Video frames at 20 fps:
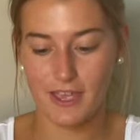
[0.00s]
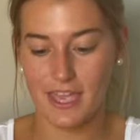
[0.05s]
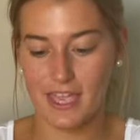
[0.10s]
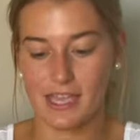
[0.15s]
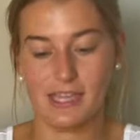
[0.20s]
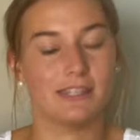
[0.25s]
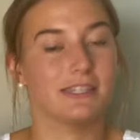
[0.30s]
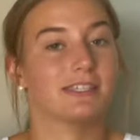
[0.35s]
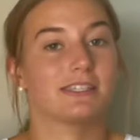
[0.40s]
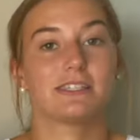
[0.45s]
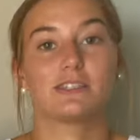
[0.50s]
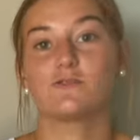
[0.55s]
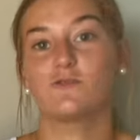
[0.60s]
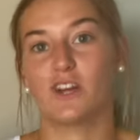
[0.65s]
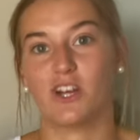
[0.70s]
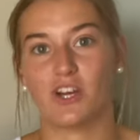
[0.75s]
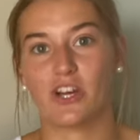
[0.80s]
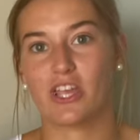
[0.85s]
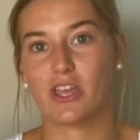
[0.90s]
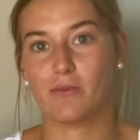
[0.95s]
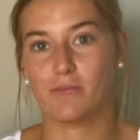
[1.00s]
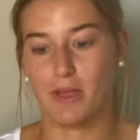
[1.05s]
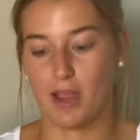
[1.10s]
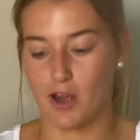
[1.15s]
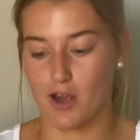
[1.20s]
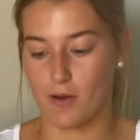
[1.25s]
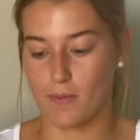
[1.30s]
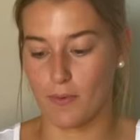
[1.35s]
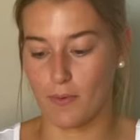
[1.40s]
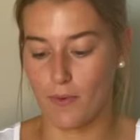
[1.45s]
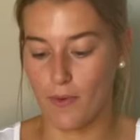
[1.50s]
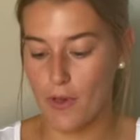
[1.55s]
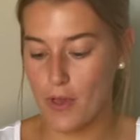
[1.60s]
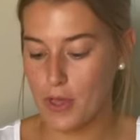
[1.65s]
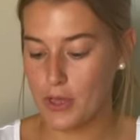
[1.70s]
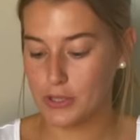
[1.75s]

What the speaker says: And this is very comparable